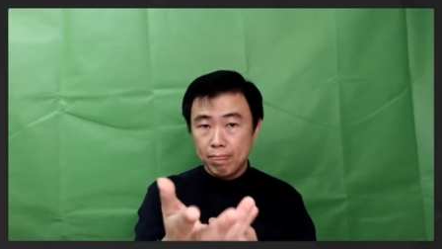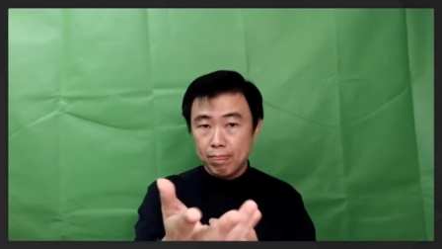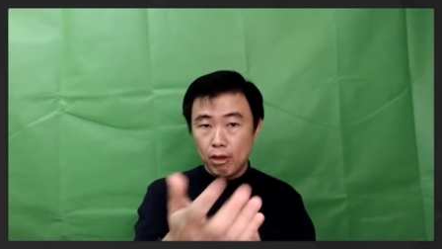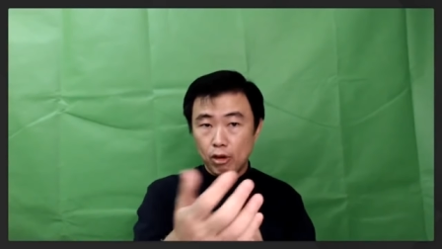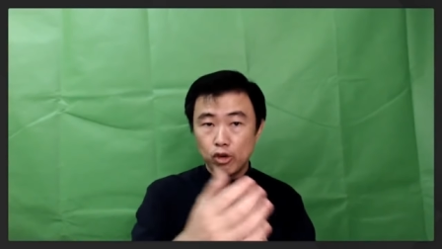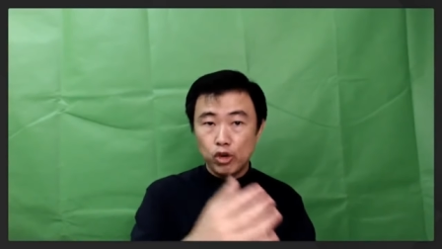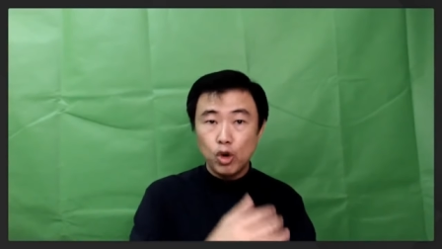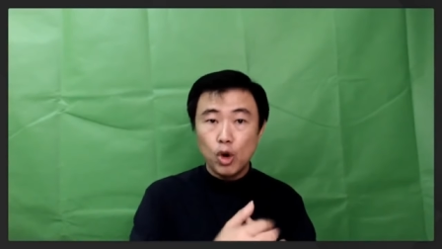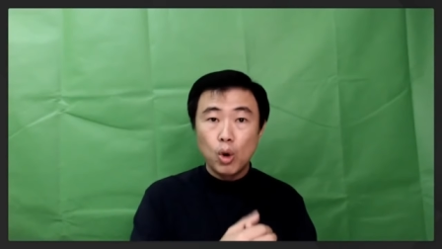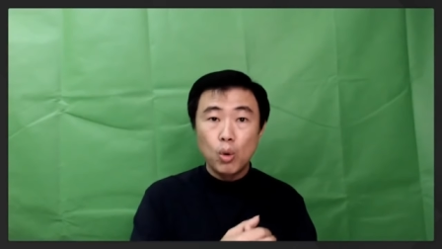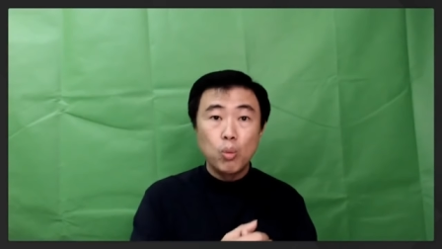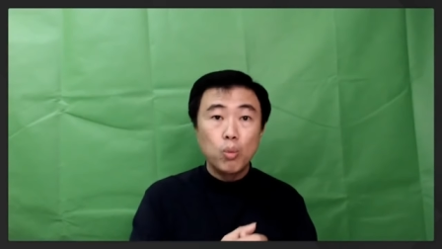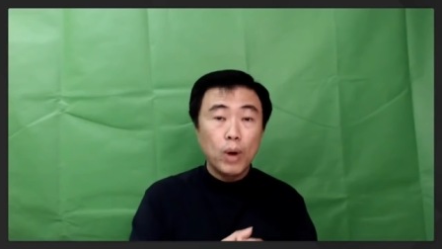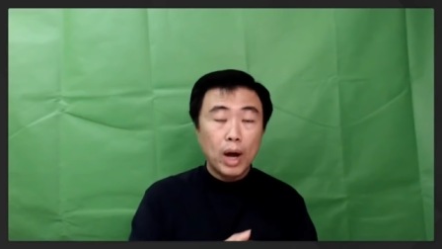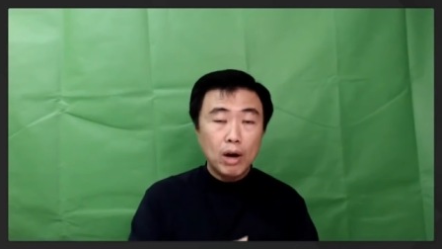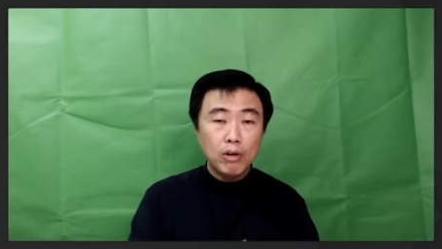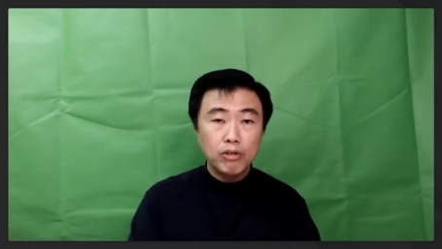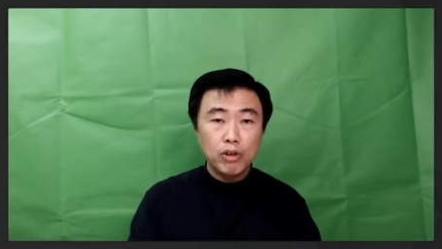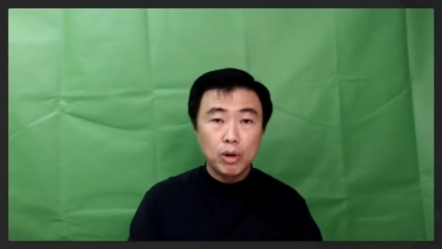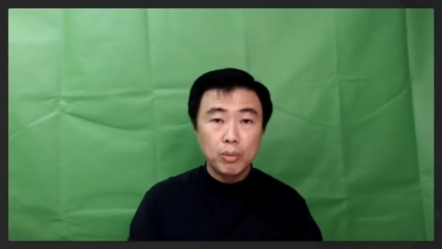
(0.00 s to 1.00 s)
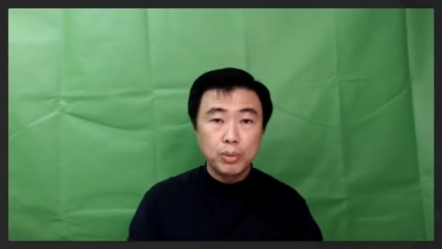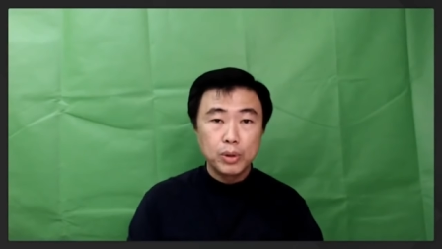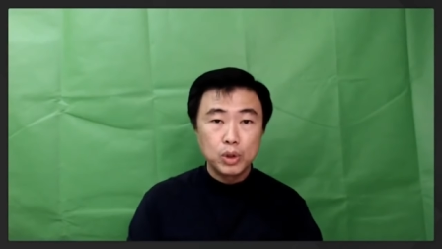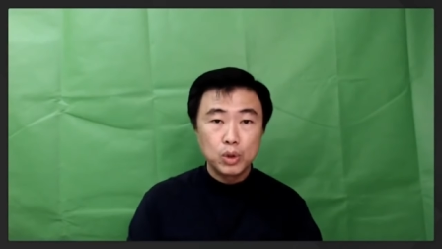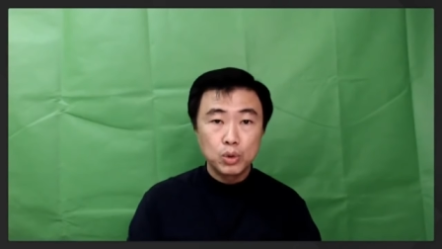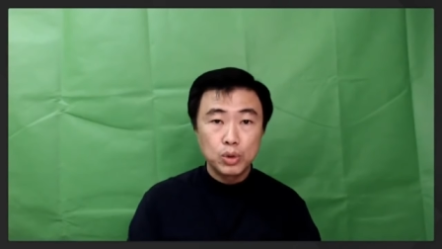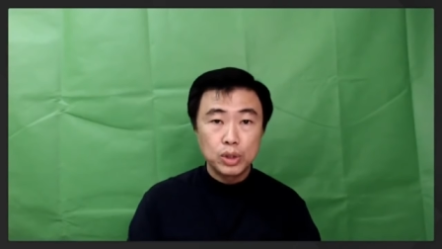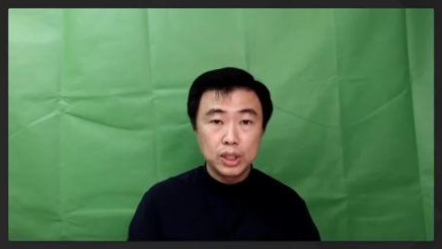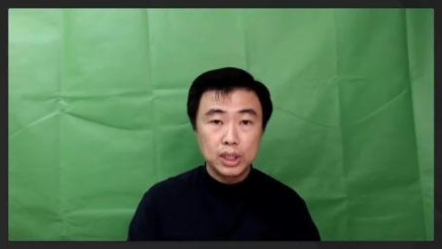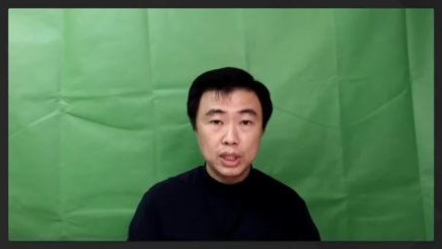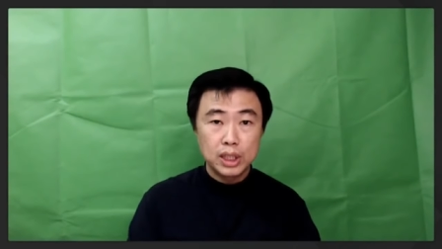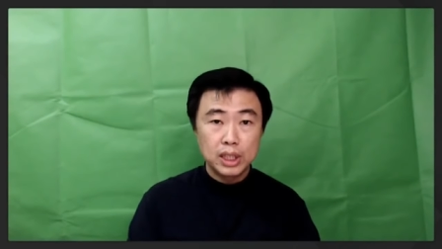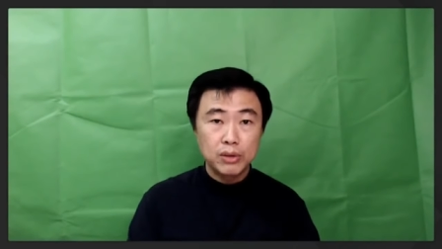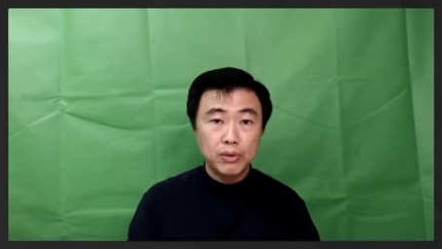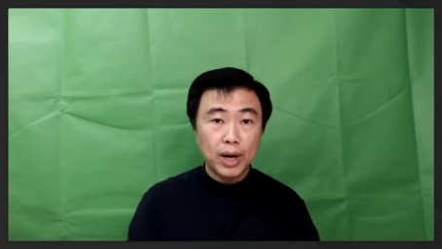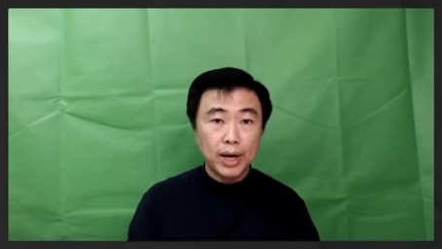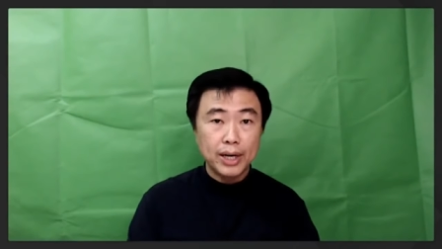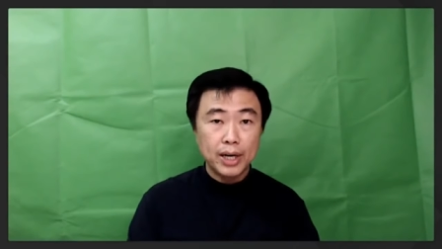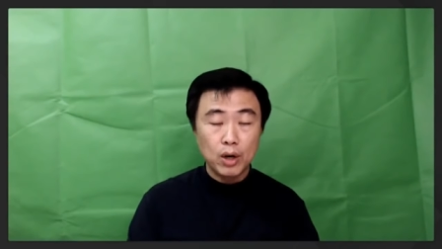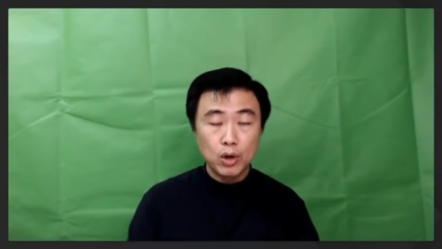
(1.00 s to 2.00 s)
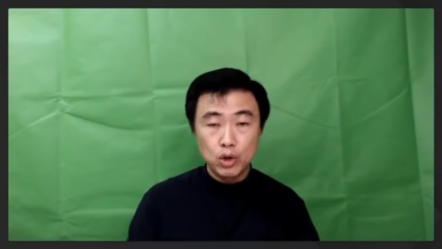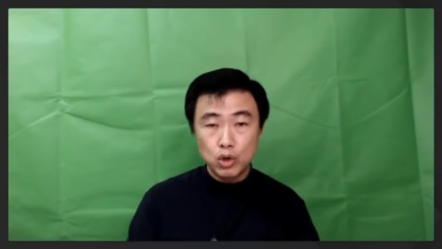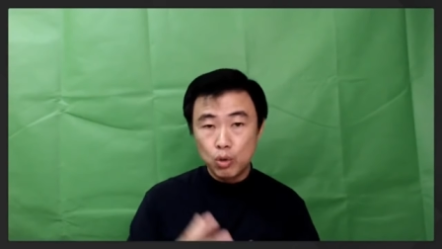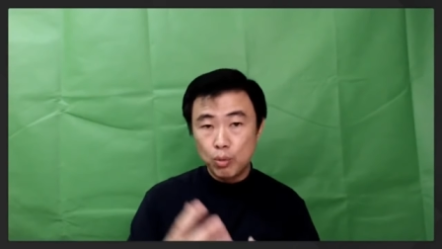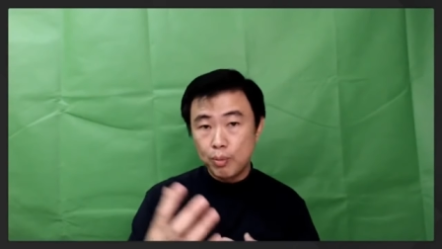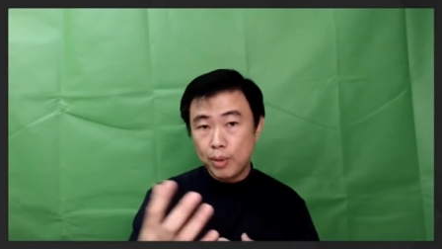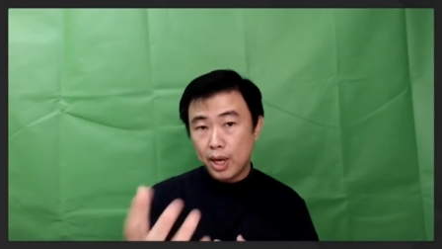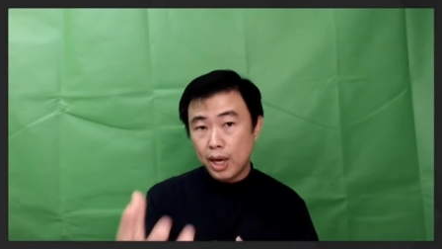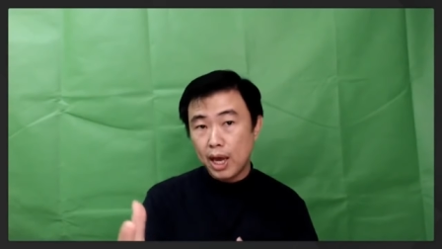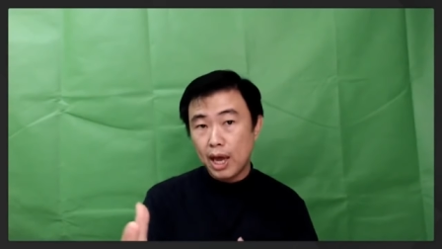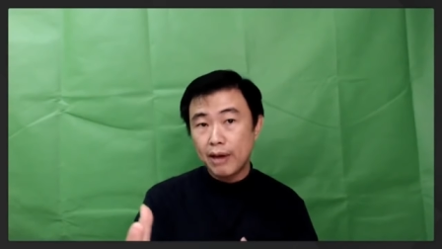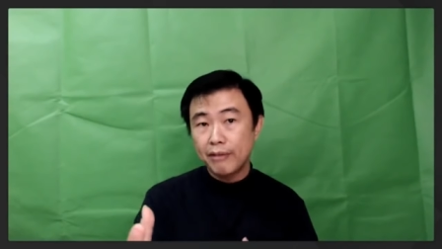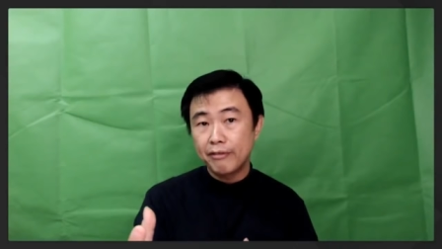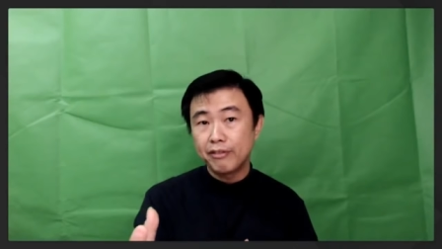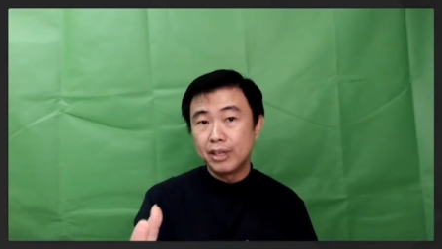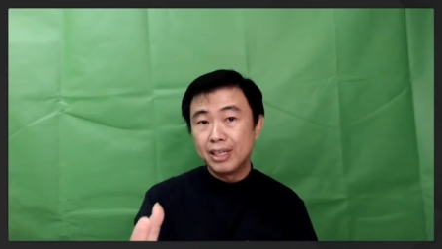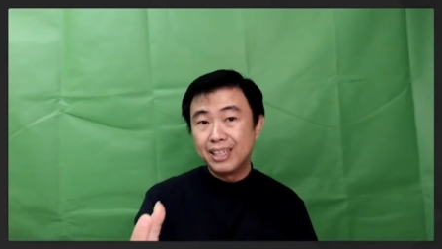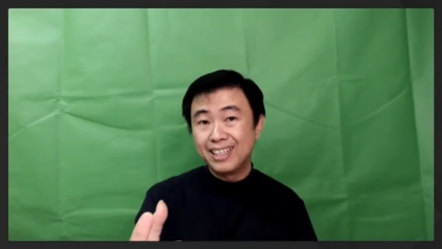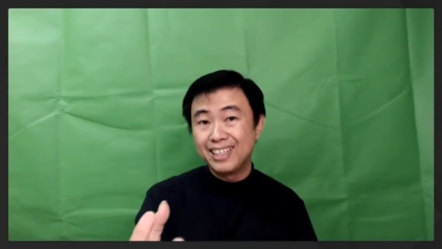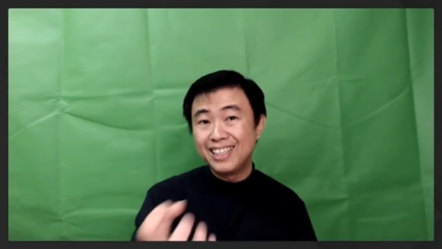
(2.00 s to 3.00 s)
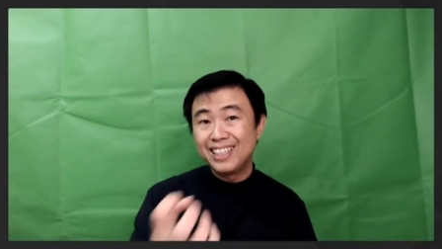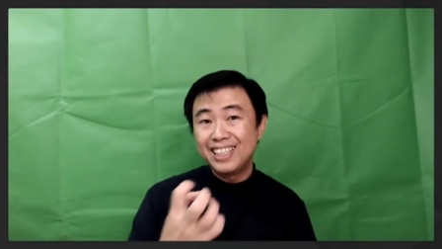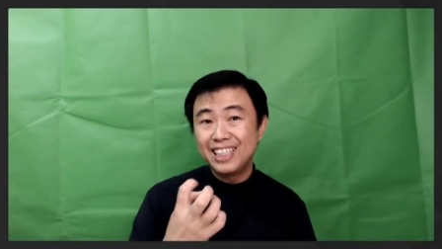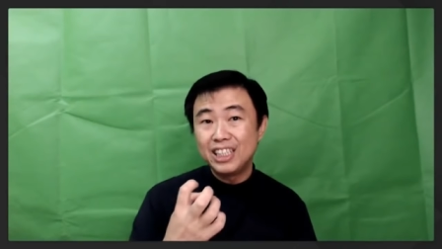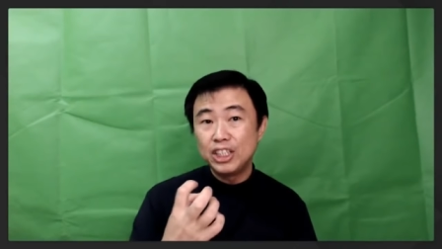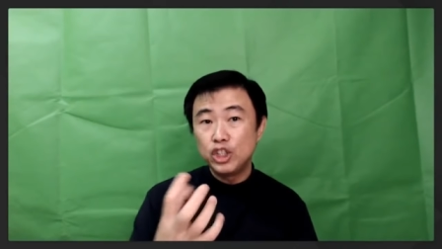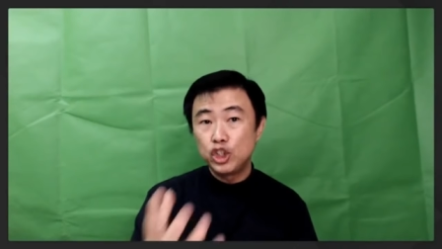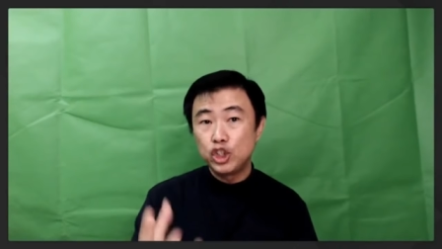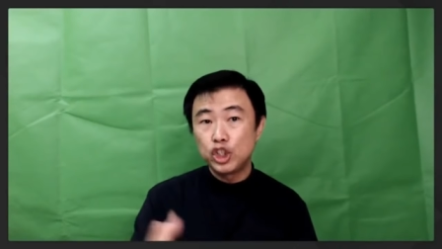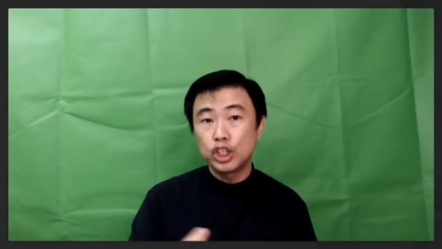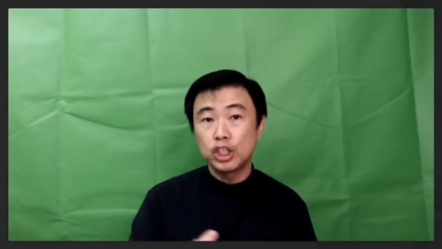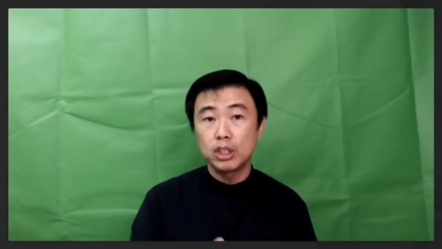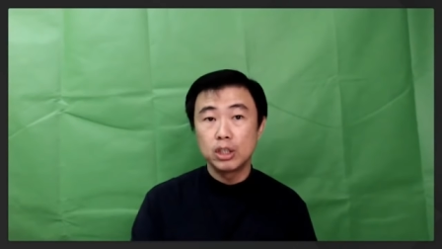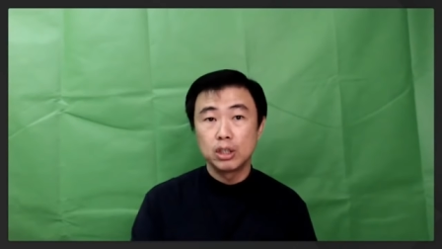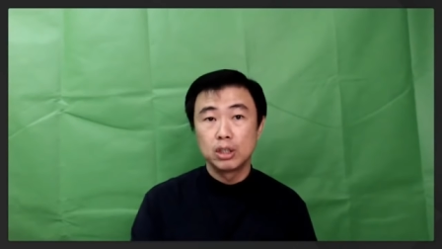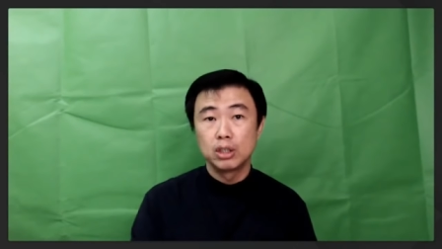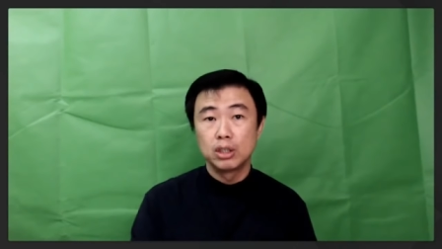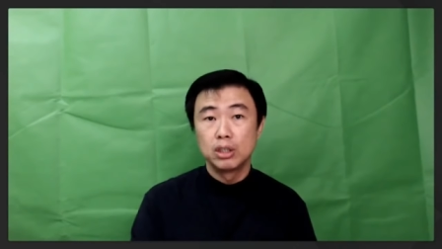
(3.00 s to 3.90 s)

your wealth opportunity right now, you may have a knee jerk